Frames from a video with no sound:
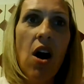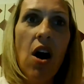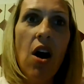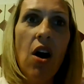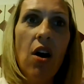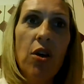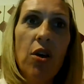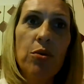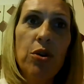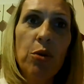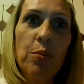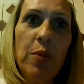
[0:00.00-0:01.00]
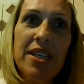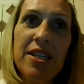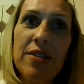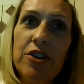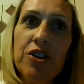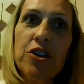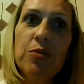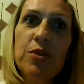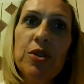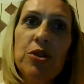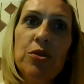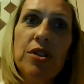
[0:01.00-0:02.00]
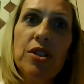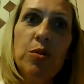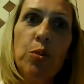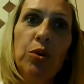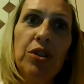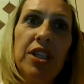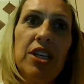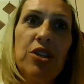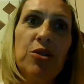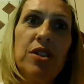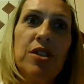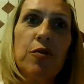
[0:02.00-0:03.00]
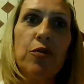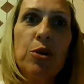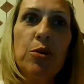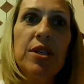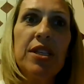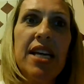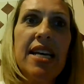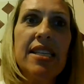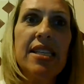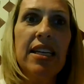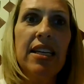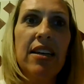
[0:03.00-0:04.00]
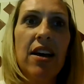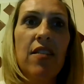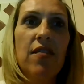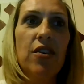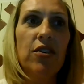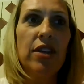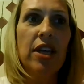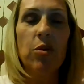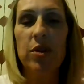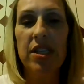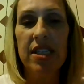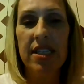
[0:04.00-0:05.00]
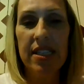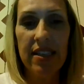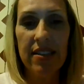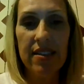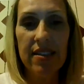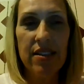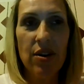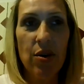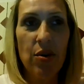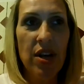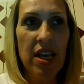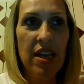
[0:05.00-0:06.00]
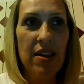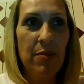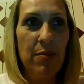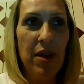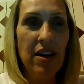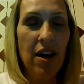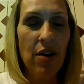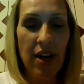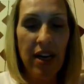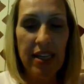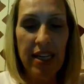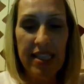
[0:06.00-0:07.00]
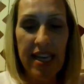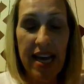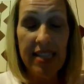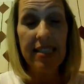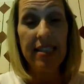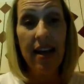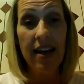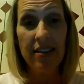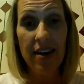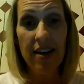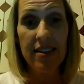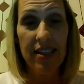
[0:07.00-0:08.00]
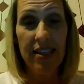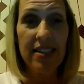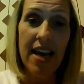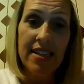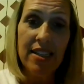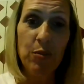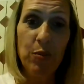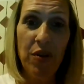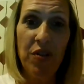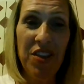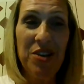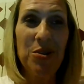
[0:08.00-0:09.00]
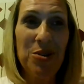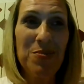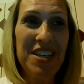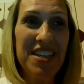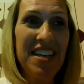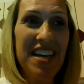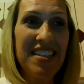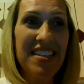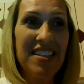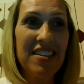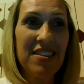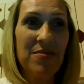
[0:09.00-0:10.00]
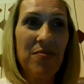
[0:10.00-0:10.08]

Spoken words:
Although known by different terms, students will get used to frequent testing of their language skills, so they may not recognize it as a diagnostic test, but they know they're being tested.